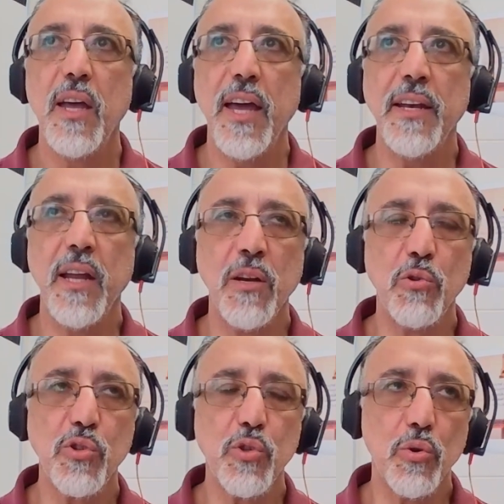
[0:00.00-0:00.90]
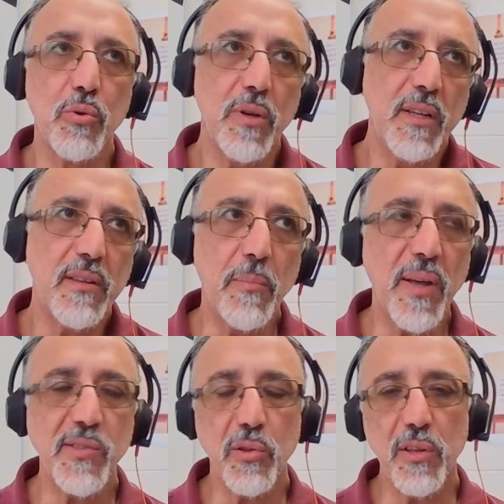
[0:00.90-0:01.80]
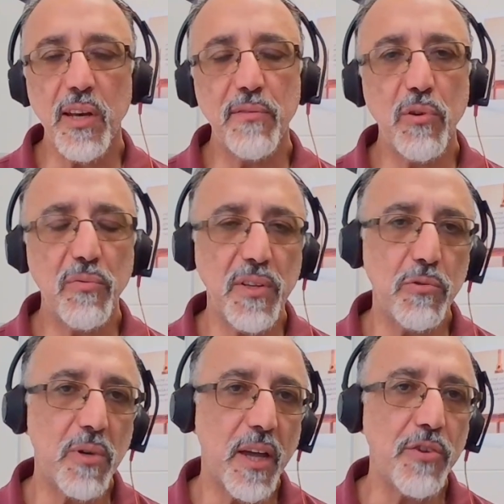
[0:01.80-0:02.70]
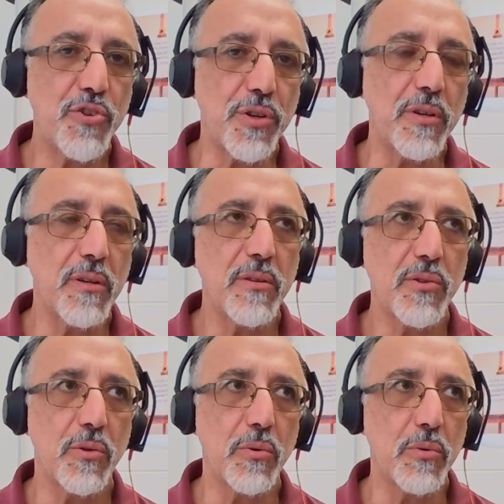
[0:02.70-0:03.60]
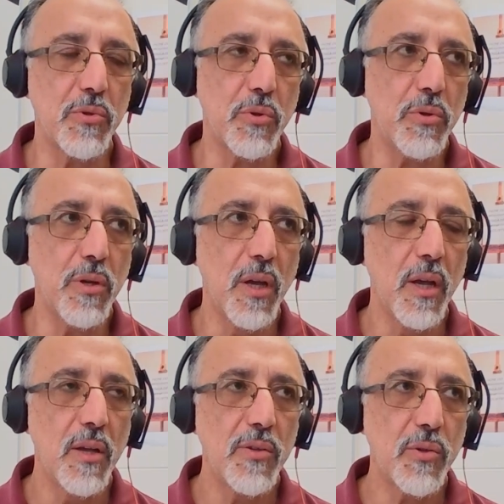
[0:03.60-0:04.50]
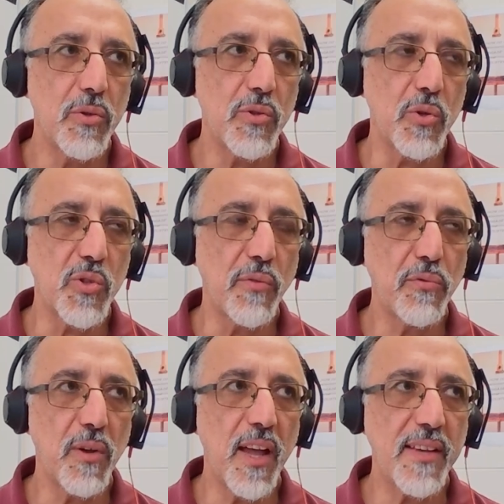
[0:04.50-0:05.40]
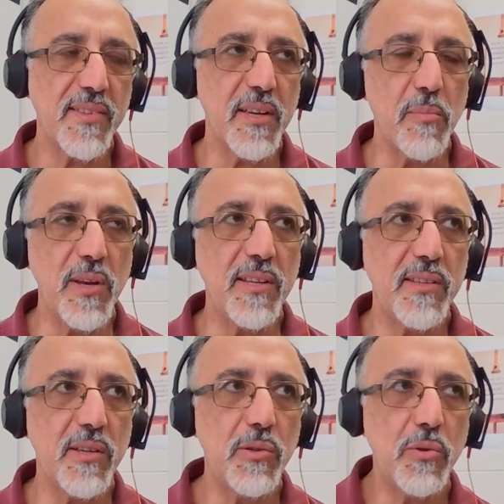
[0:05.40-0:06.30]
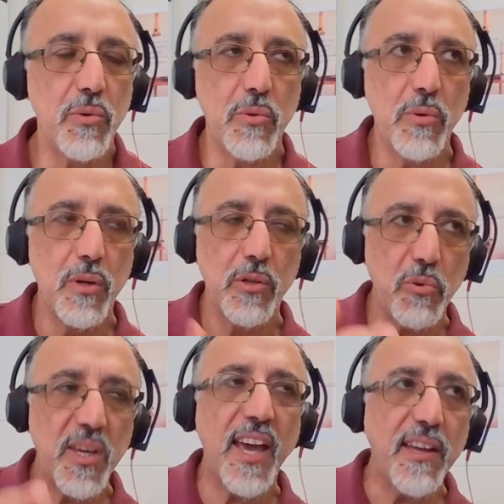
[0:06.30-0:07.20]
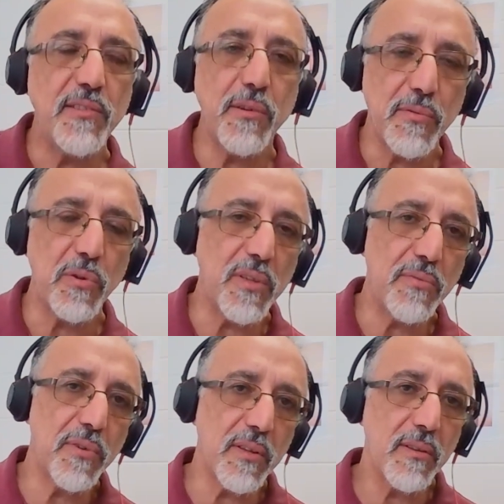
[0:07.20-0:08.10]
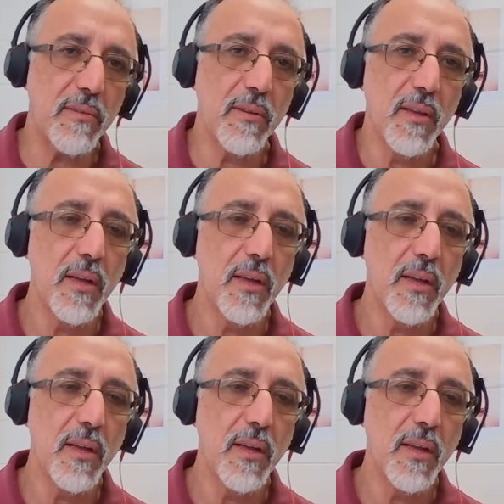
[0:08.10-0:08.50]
and also it depends on the level of education. So software has the ability to cater for different